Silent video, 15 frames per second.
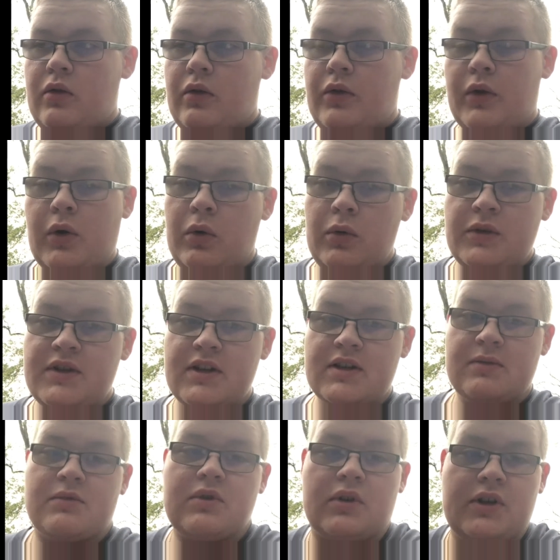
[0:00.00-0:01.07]
The coolant
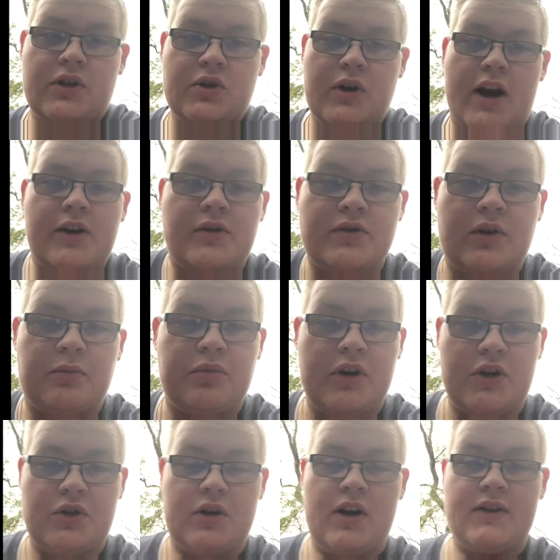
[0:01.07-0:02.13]
systems on these tractors aren't
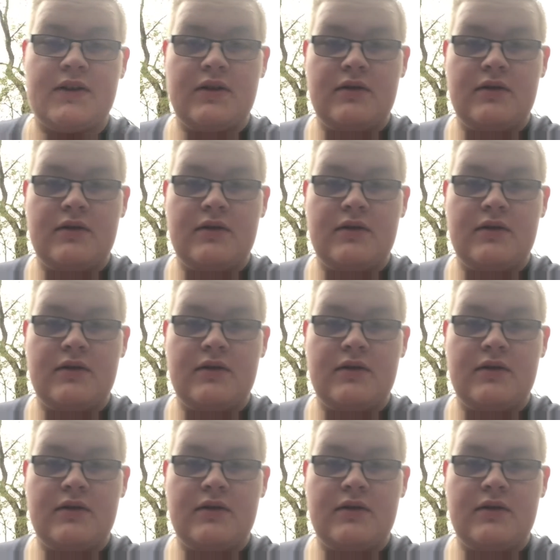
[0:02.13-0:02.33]
pressurized,